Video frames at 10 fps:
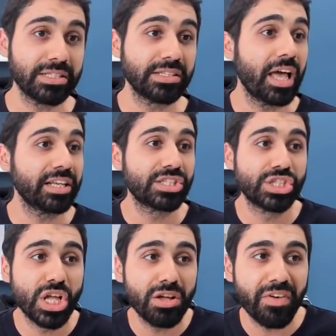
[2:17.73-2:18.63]
like
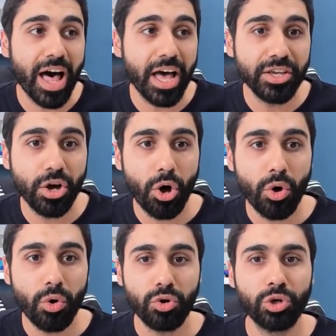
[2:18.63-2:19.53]

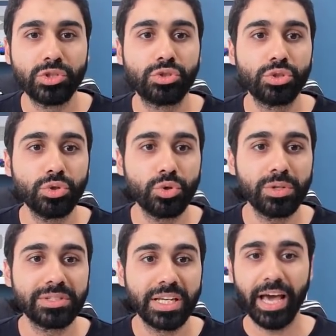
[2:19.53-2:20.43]
Snuff.io, go to
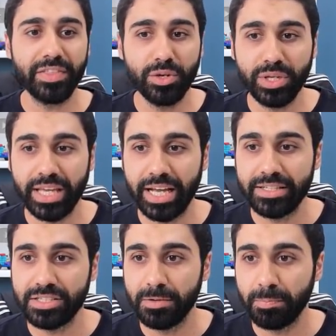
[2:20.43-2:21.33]
tools, and then you
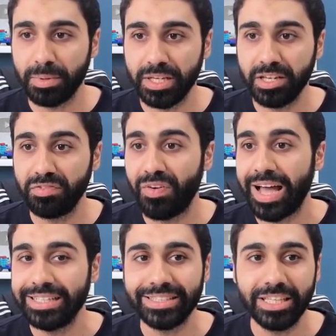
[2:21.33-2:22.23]
can simply
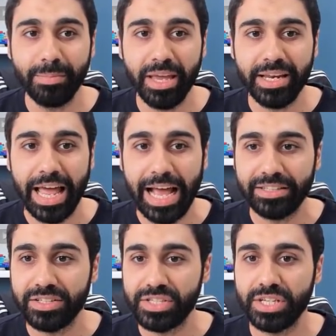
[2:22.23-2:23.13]
find email
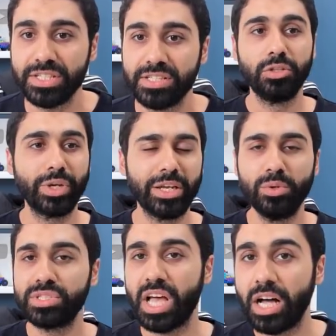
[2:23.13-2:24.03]
addresses. You can
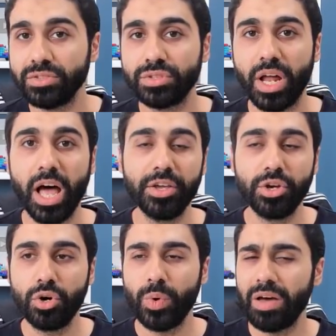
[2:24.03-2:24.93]
use
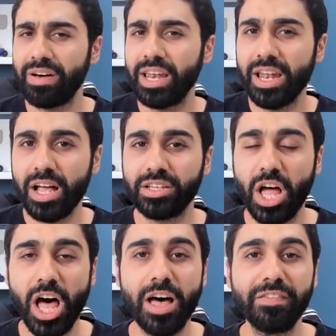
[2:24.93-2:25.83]
Hunter.io. We have a lot
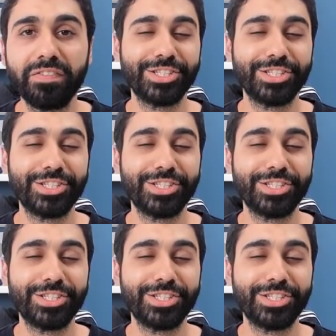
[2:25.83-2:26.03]
of